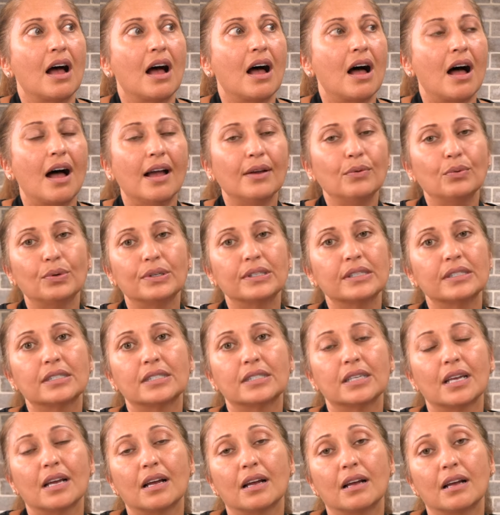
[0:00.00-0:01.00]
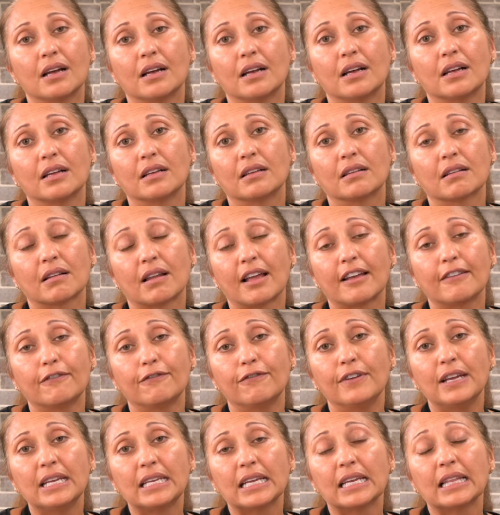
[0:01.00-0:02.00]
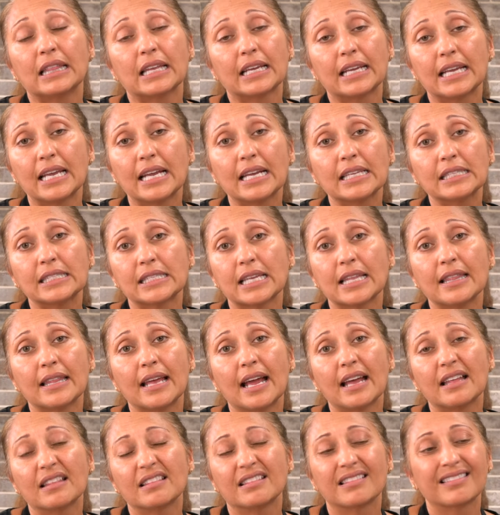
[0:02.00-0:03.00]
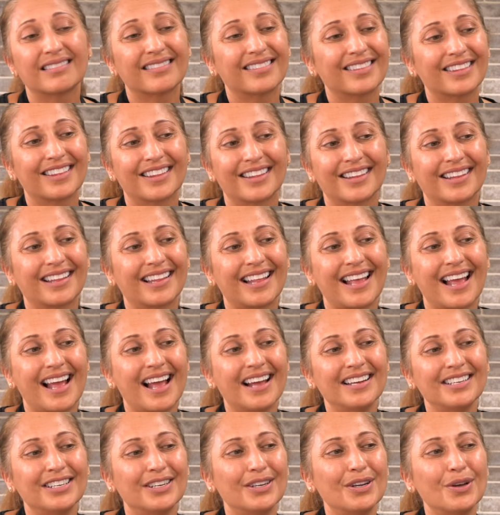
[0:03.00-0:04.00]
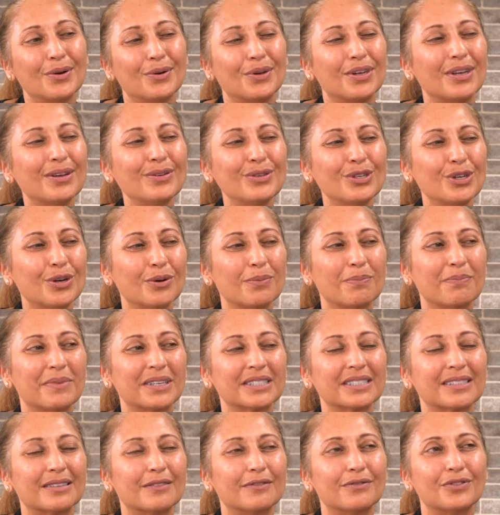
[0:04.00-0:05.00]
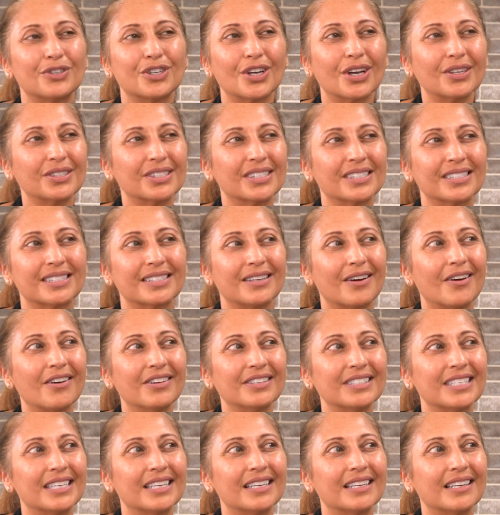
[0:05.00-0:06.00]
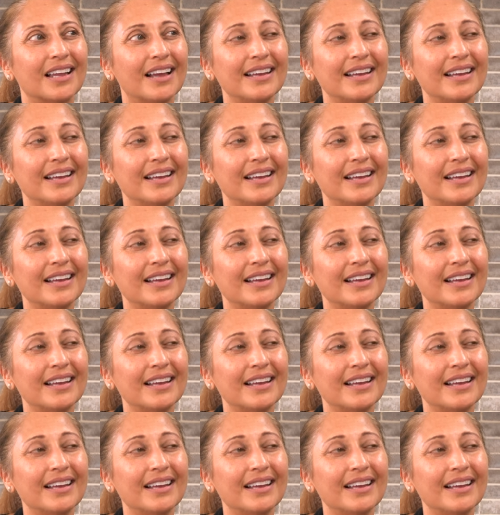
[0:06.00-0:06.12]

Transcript: I was like feeding the kids and that, I don't know, YouTube must have just started.